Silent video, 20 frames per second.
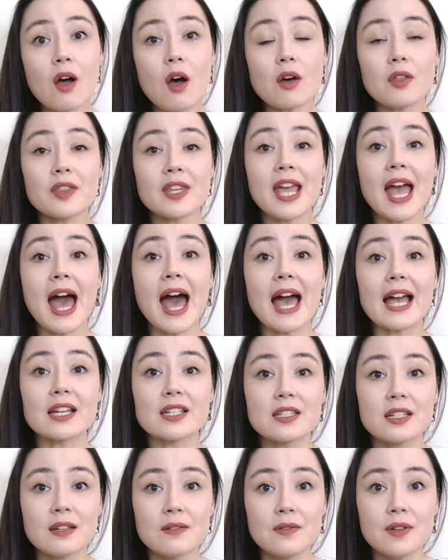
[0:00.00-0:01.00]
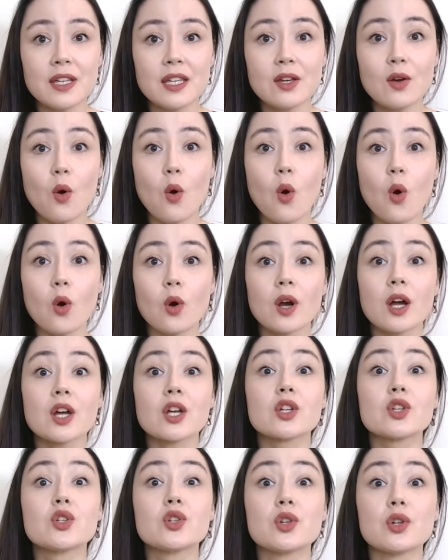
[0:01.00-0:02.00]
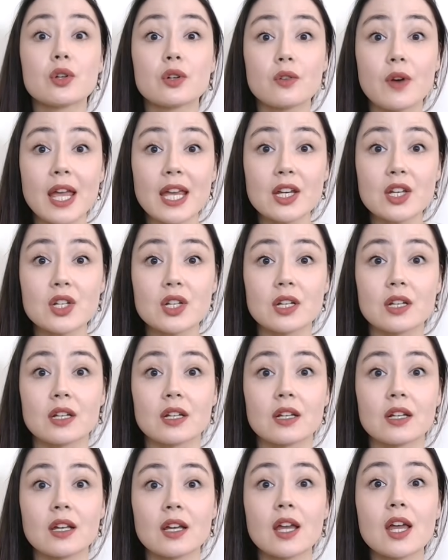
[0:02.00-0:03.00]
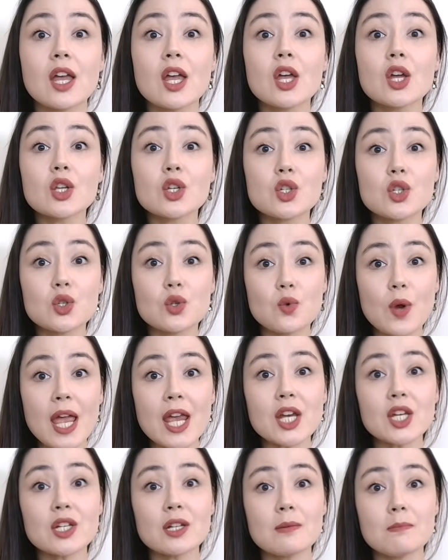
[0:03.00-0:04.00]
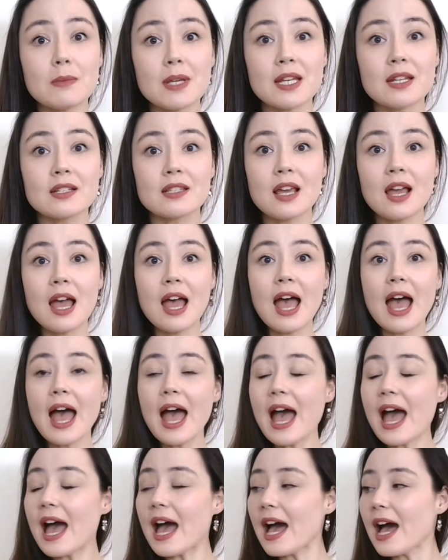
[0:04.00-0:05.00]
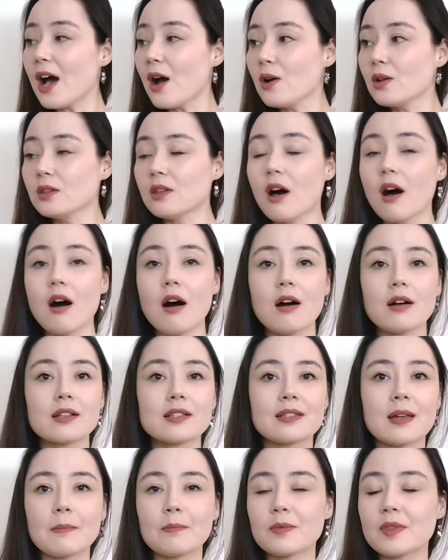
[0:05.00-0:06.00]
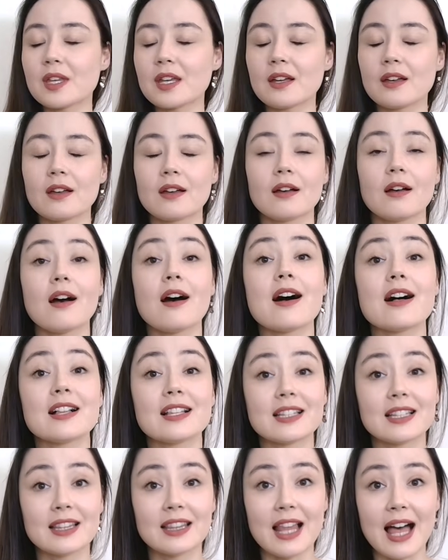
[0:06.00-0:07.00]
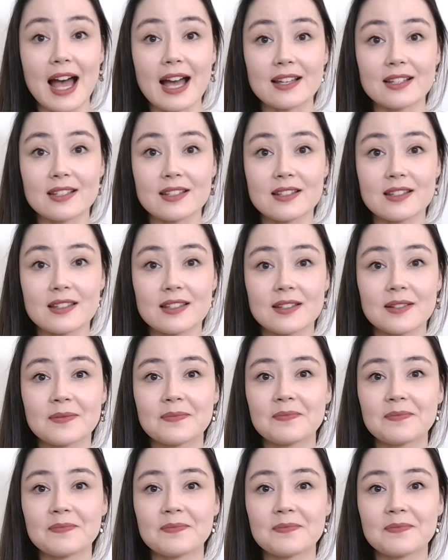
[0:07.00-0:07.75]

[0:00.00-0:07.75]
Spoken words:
on the activity or duration. Duration means how long something lasts.